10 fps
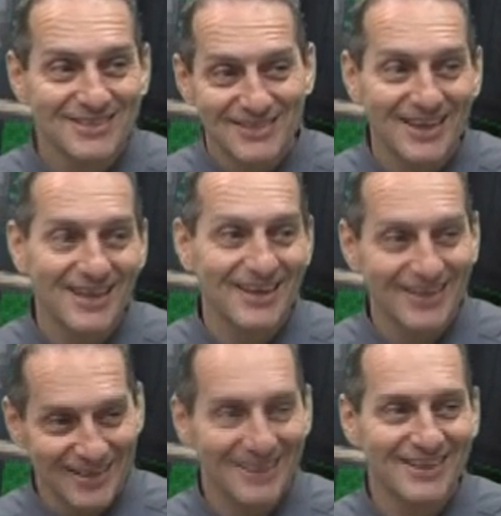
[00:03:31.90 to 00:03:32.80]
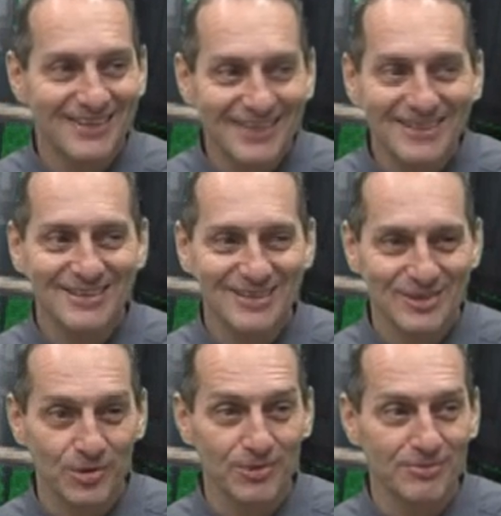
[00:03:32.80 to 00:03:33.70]
Yeah,
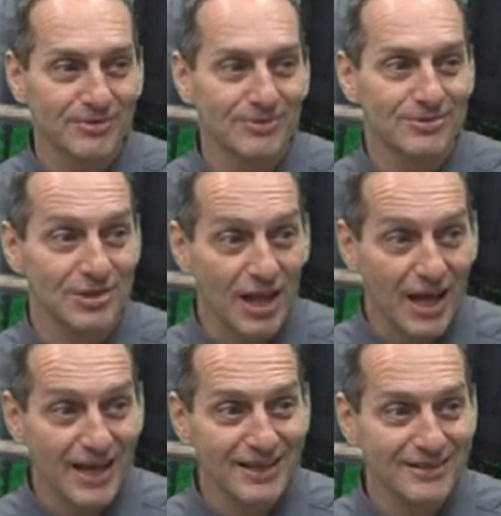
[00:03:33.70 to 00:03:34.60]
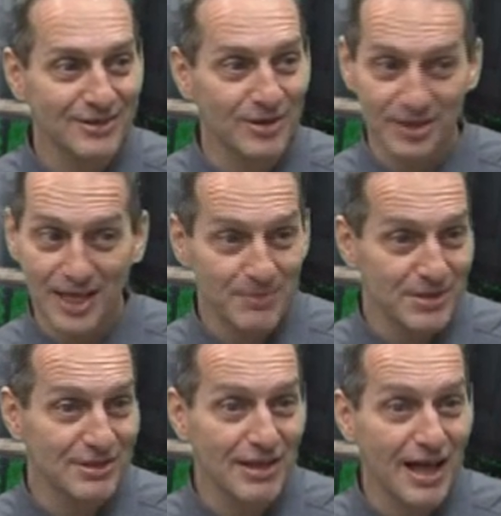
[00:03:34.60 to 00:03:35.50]
or July? No, it can't be
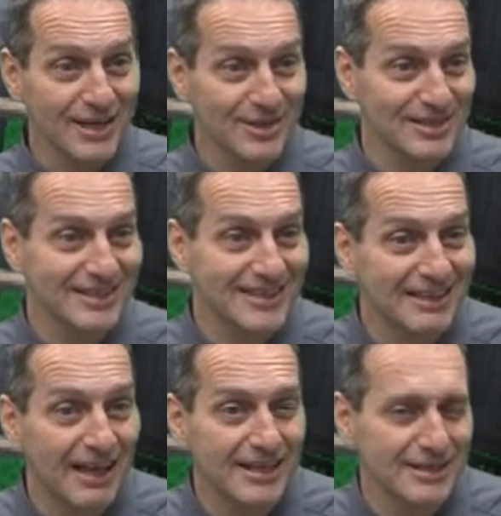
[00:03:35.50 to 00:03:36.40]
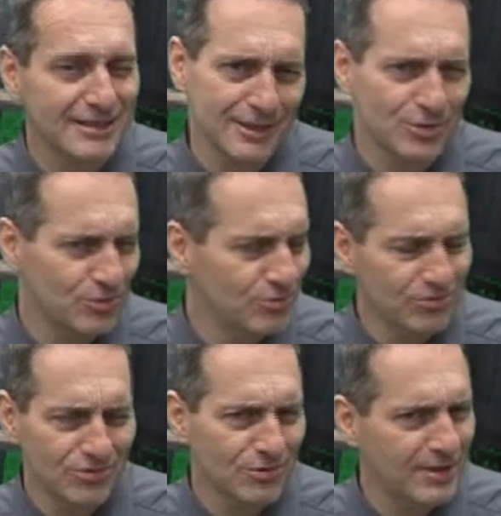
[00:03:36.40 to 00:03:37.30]
July because the deadline is like
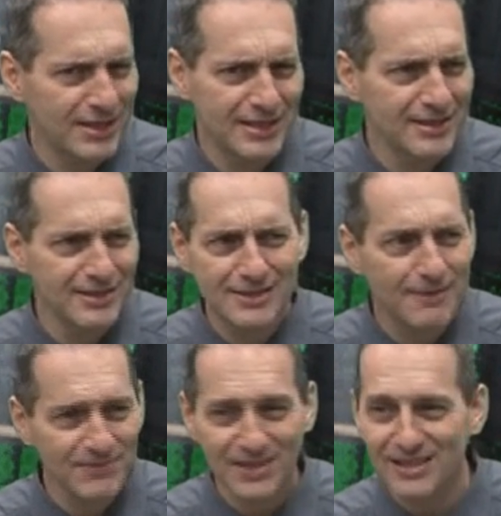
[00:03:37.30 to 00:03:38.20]
June 20 something.